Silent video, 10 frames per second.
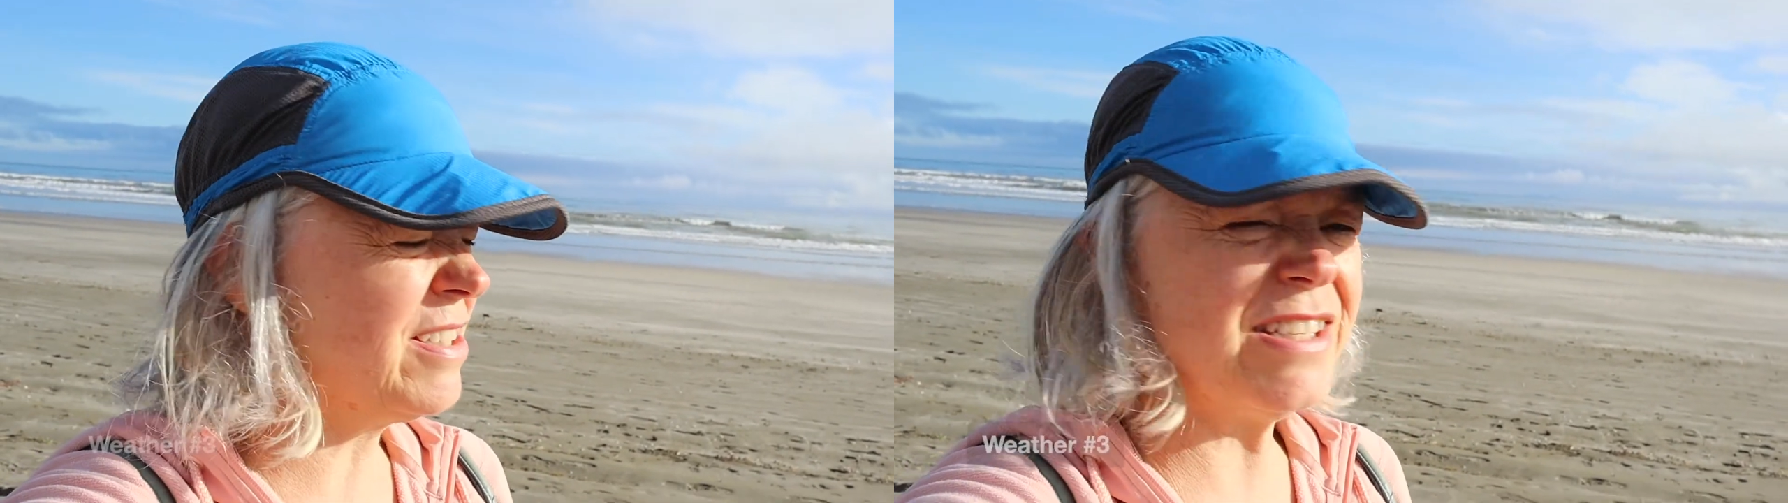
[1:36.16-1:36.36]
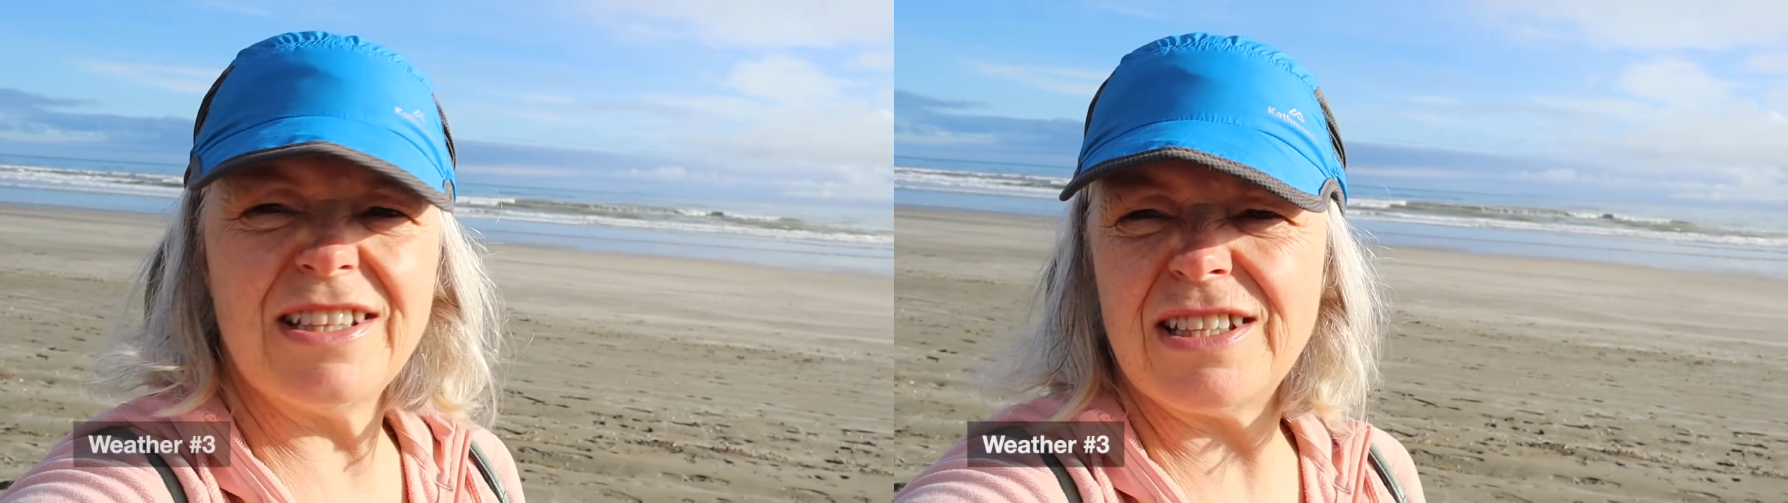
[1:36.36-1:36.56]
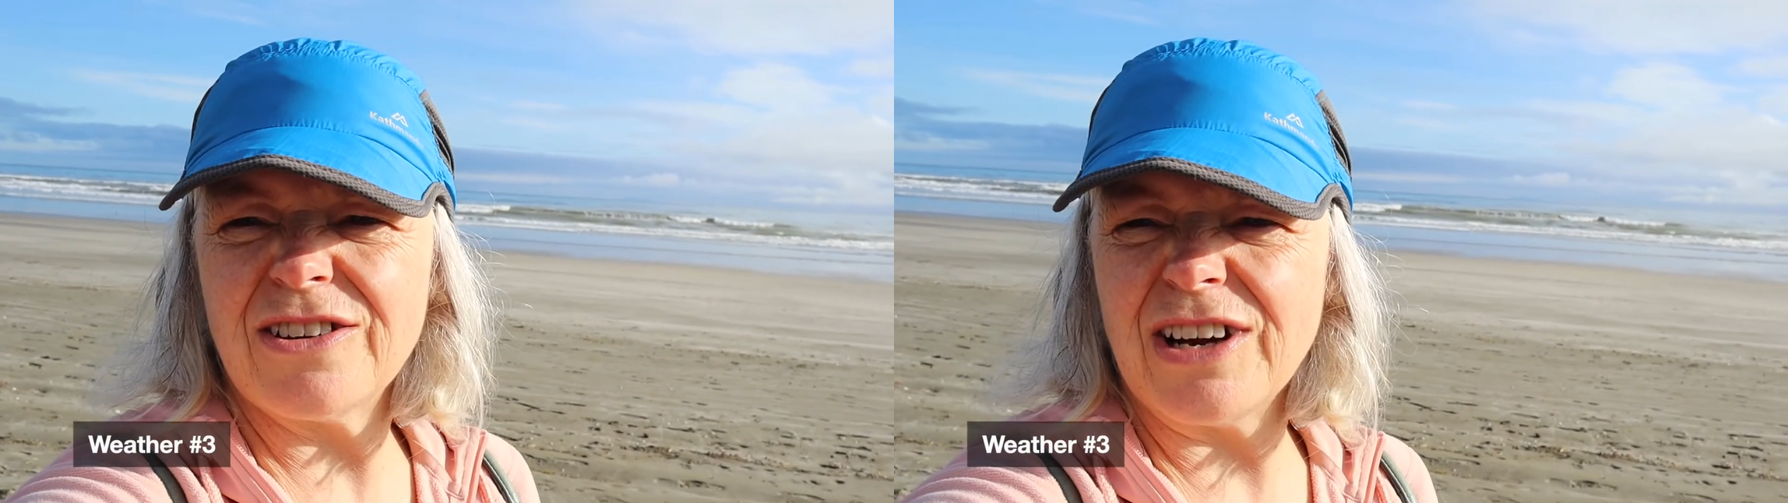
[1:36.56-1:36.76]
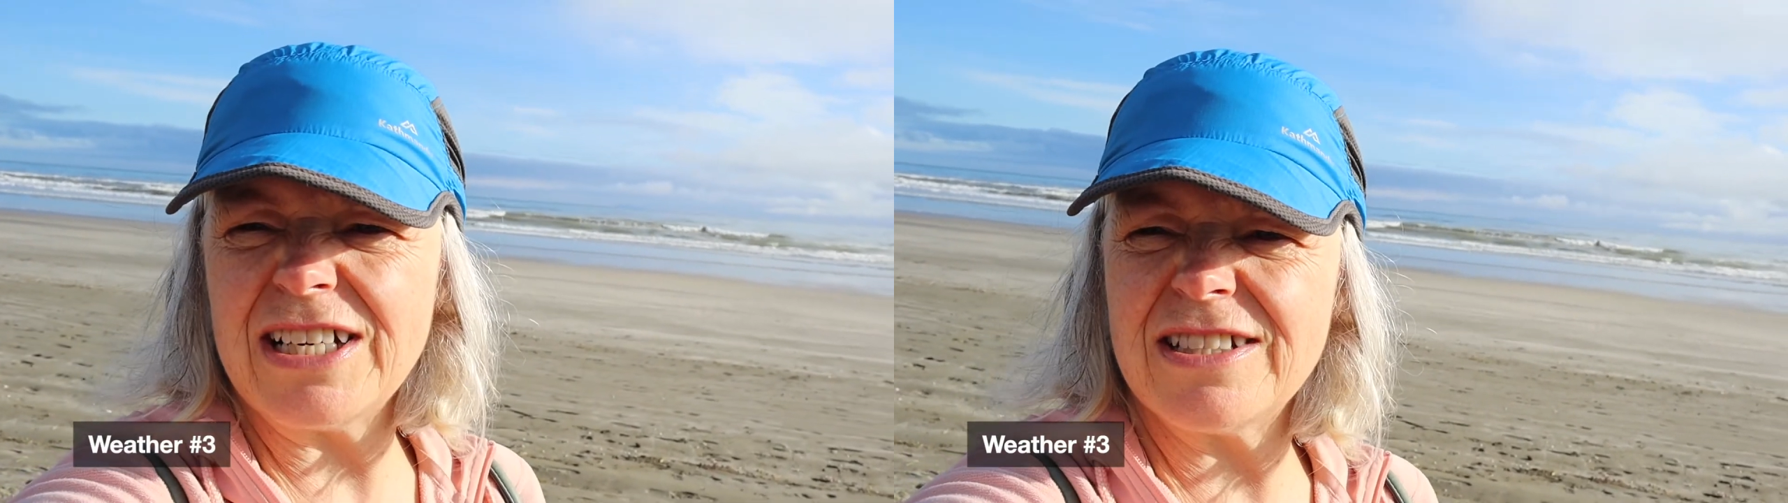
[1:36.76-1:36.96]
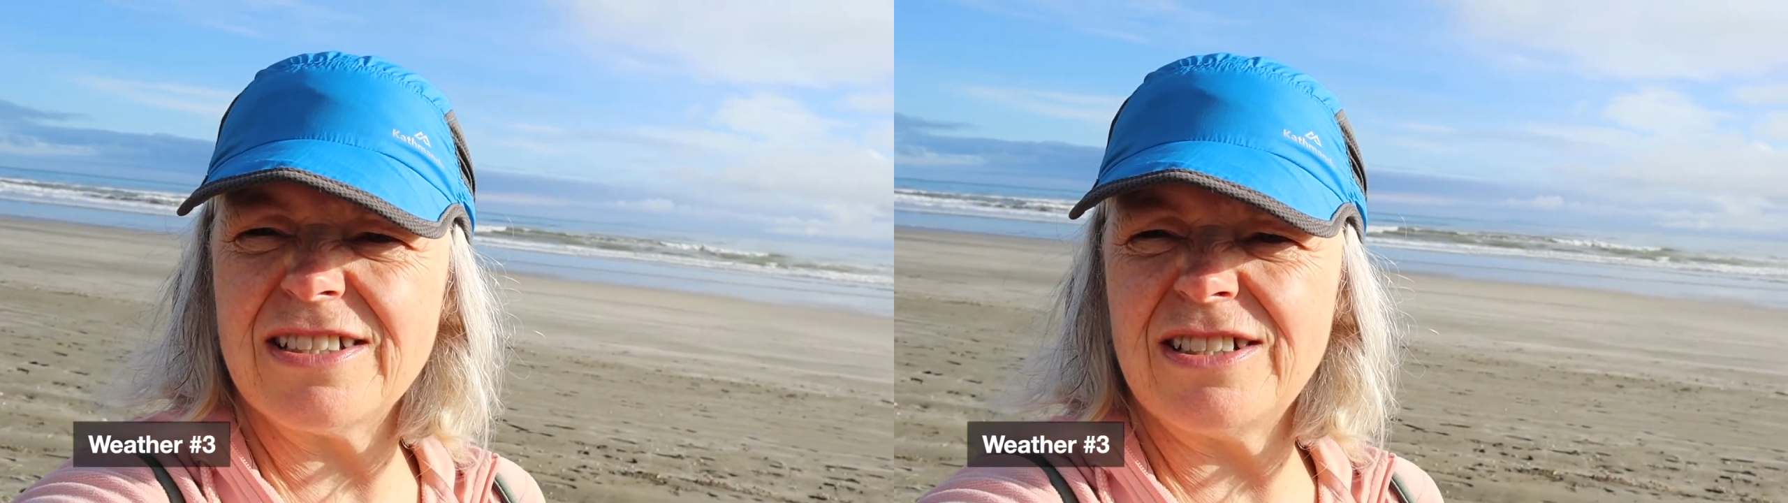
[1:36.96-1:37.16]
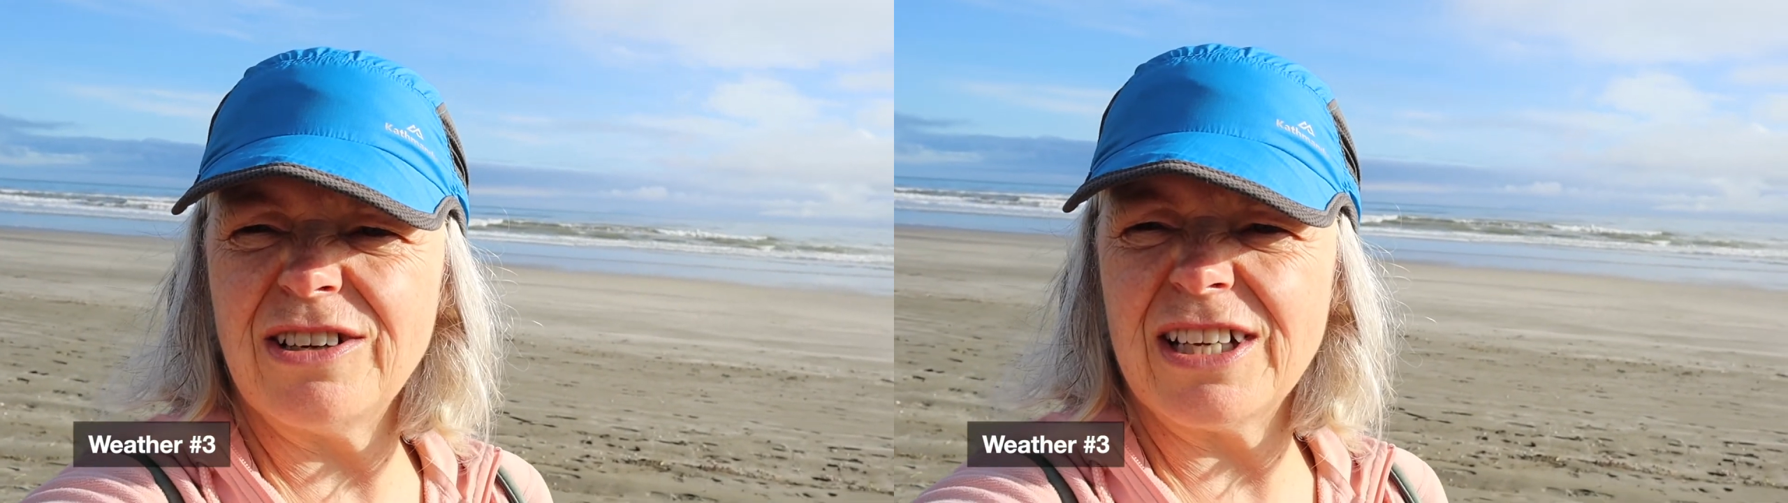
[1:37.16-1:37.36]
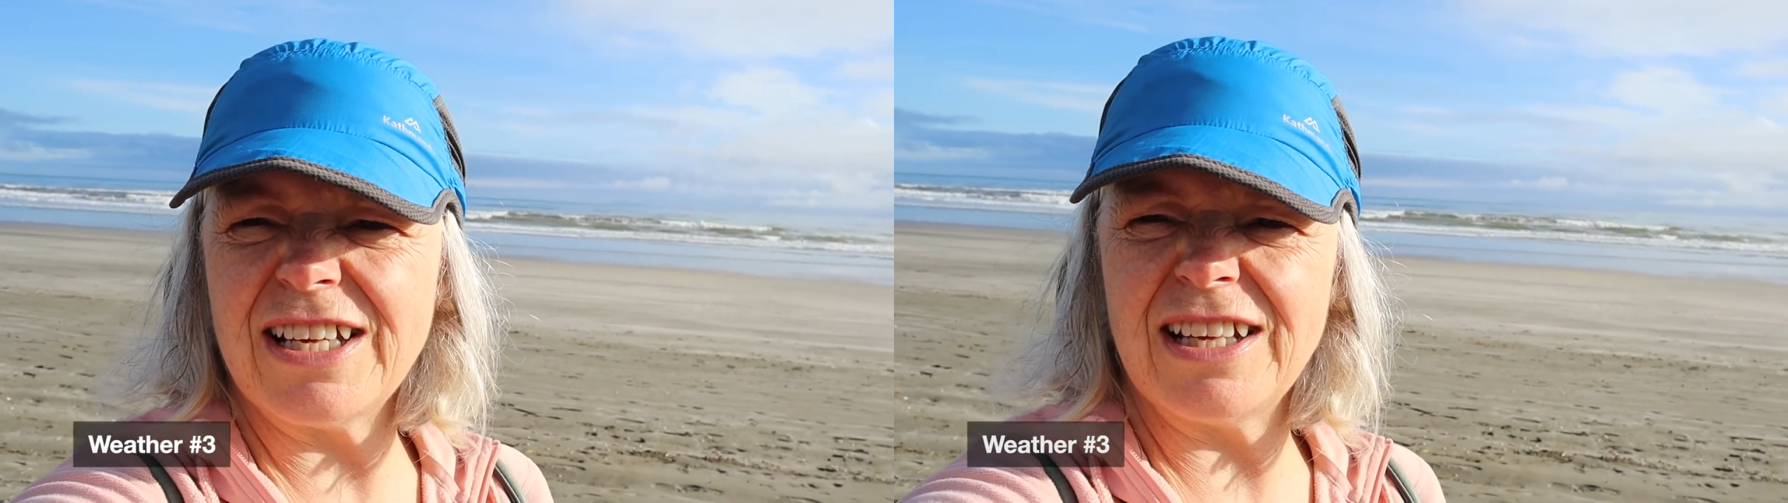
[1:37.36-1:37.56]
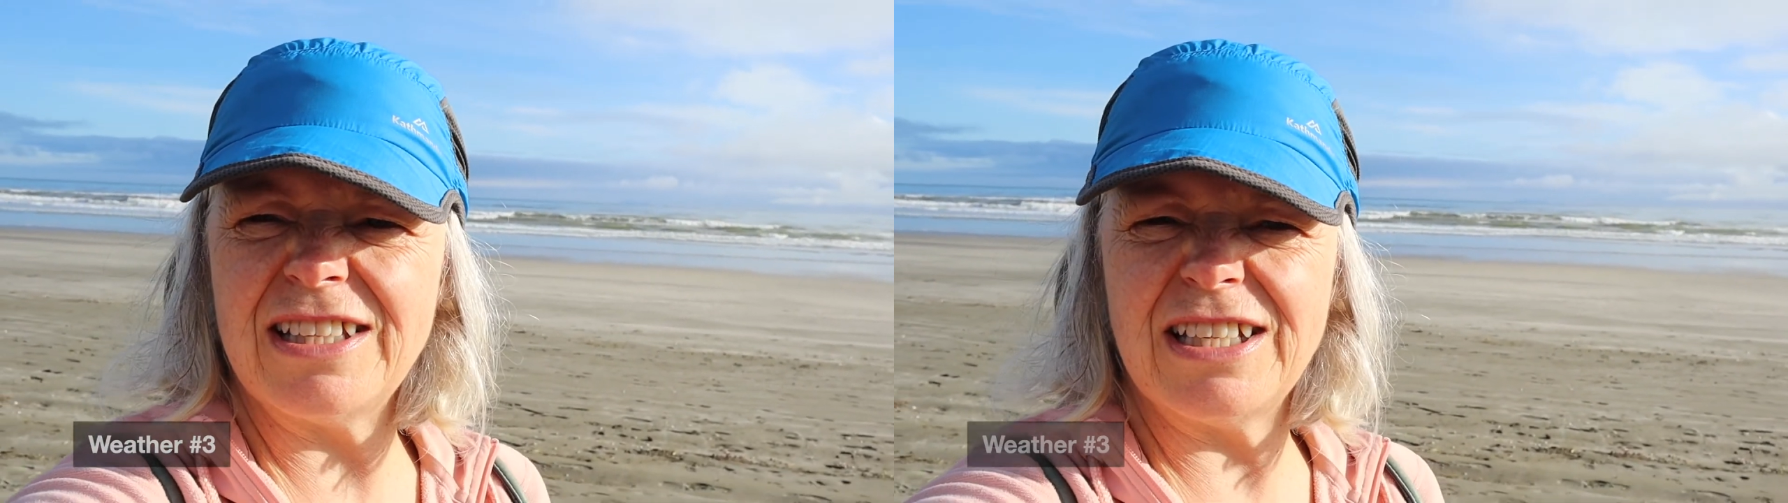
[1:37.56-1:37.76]
isn't the greatest. Looking
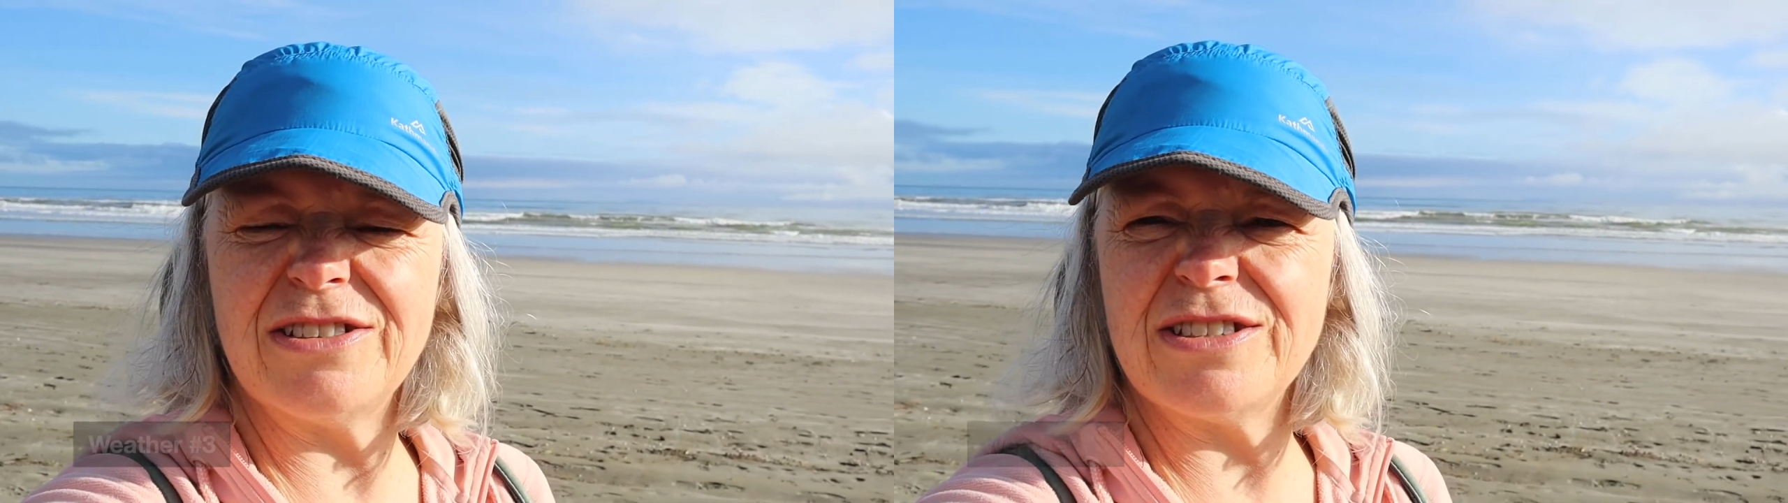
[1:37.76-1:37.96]
down there,